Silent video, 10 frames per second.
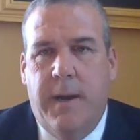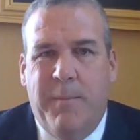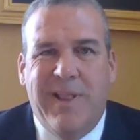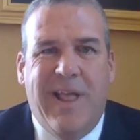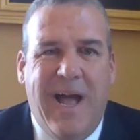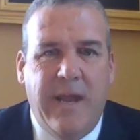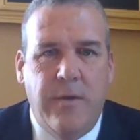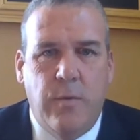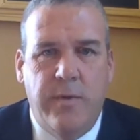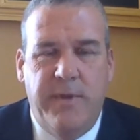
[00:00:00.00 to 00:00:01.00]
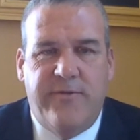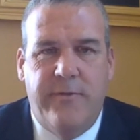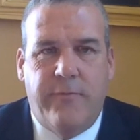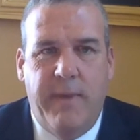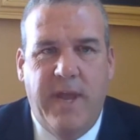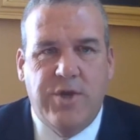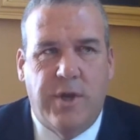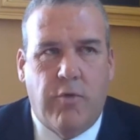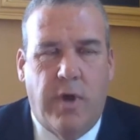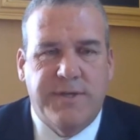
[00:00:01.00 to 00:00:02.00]
maligned with
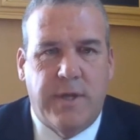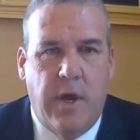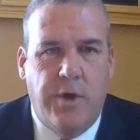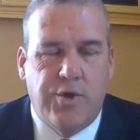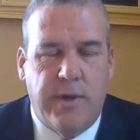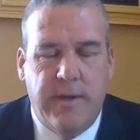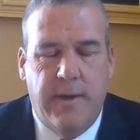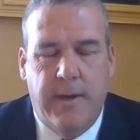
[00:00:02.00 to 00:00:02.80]
misinformation across the country.